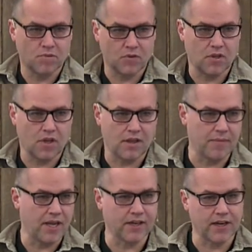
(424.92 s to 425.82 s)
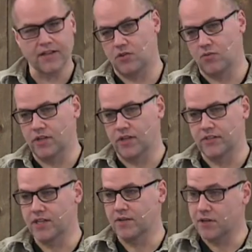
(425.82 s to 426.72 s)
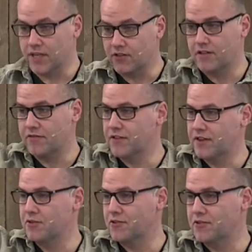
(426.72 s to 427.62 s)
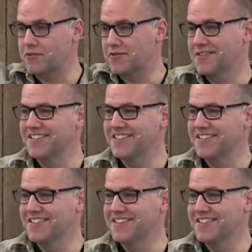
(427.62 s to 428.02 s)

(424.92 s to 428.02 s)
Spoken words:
Okay, I'm not going to ask you what it is. Anybody else have a favorite scripture?